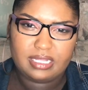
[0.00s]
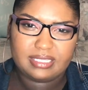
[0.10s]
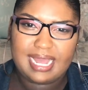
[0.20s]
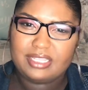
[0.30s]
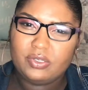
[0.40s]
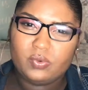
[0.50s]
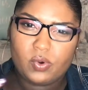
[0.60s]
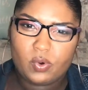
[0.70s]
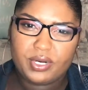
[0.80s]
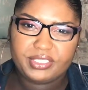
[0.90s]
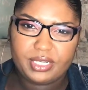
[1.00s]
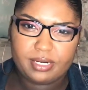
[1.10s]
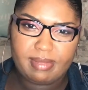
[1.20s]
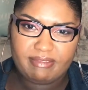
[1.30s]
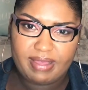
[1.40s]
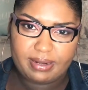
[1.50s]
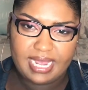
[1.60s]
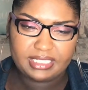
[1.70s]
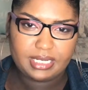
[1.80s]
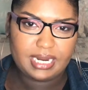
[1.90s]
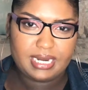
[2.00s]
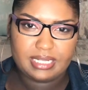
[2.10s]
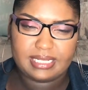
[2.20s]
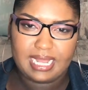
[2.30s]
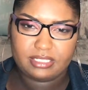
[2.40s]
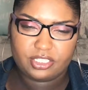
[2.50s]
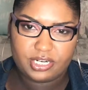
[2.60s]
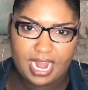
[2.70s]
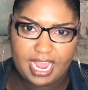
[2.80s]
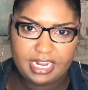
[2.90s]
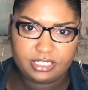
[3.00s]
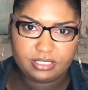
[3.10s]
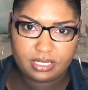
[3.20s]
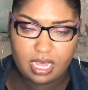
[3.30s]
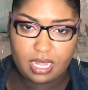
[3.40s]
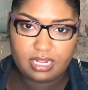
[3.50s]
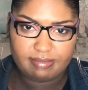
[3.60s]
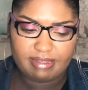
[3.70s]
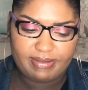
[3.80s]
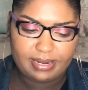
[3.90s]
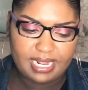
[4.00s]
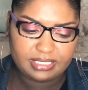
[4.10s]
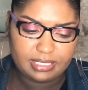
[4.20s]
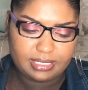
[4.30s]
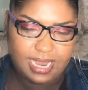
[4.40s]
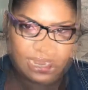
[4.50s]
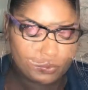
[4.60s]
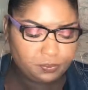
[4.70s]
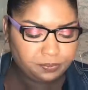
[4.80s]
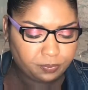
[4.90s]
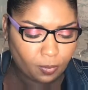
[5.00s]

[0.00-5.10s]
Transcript: it's not too orange under my foundation. It does not change the color of my foundation. So,